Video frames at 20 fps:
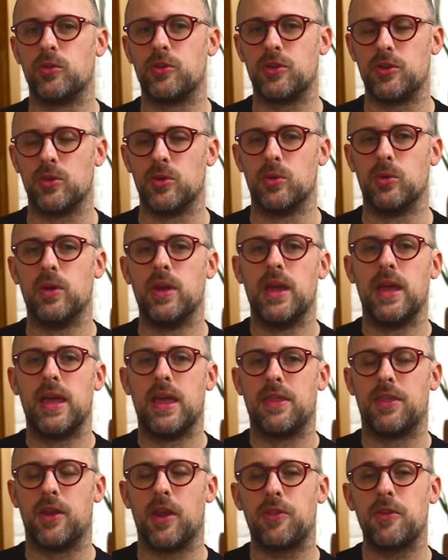2.
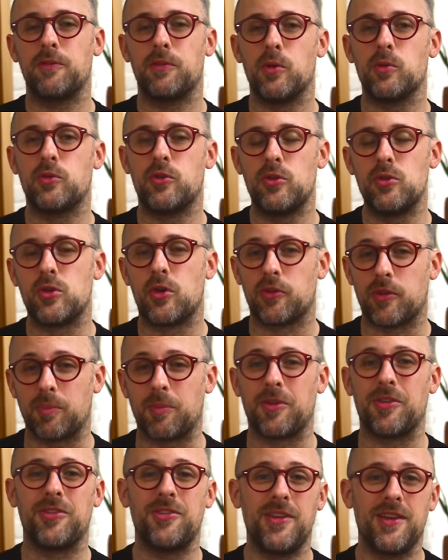The Nothing Phone 2 goes up
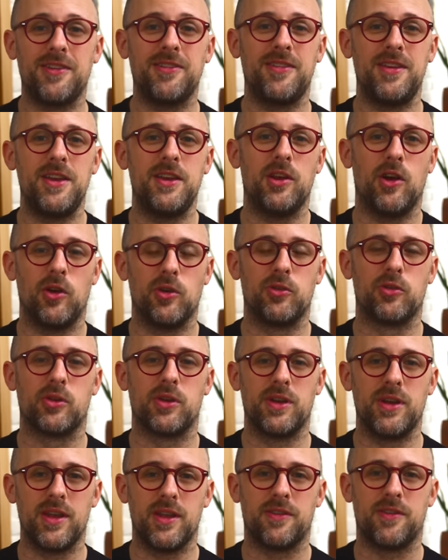to
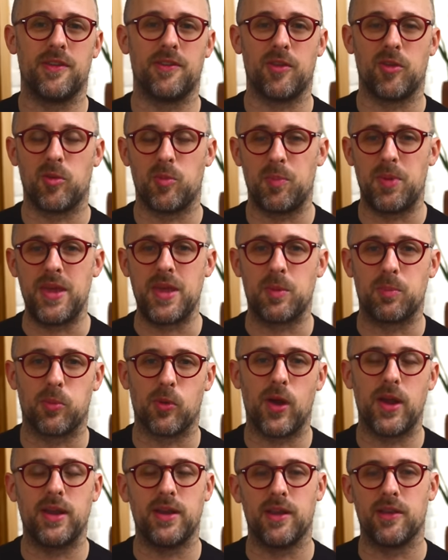1600 nits as its peak
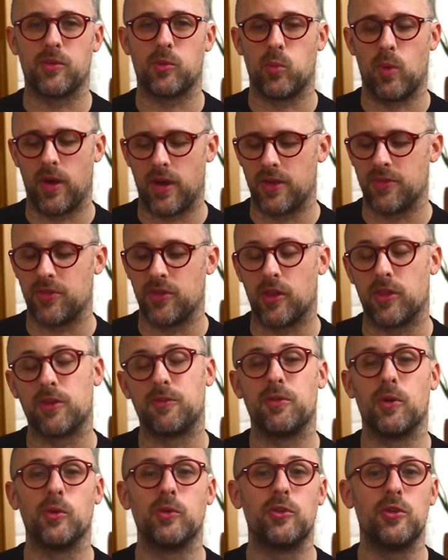brightness, whereas
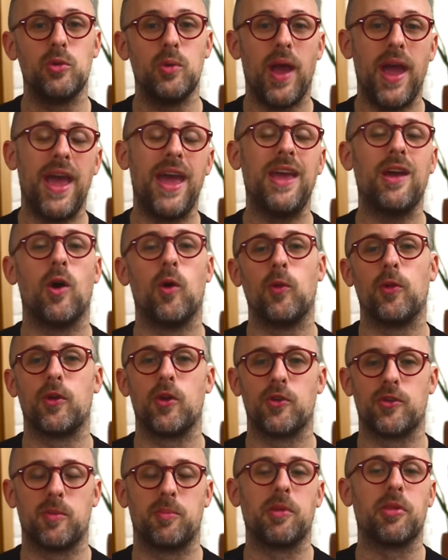Nothing Phone 2A only
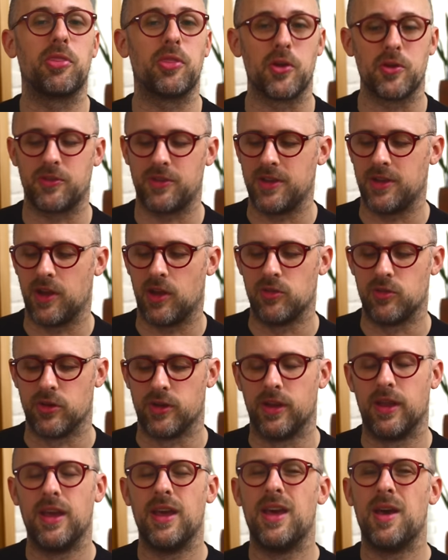goes up to
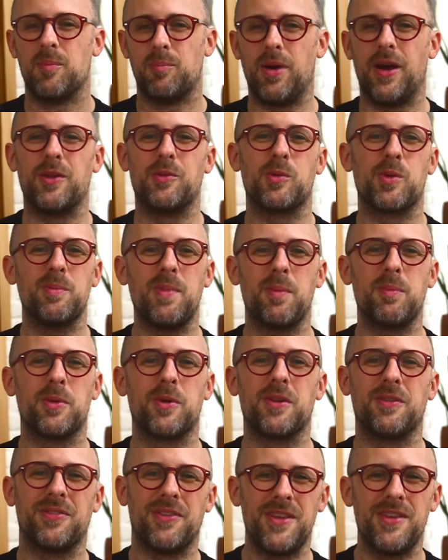1300. But
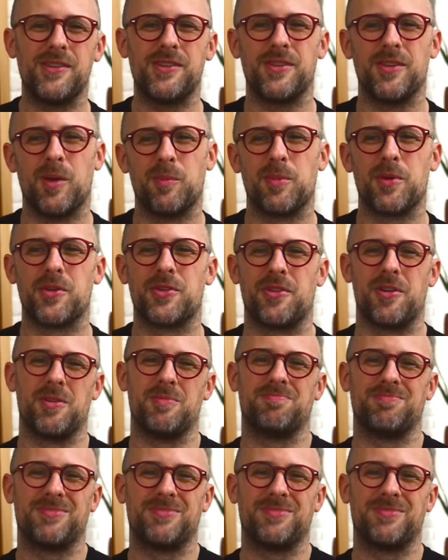remember, these numbers are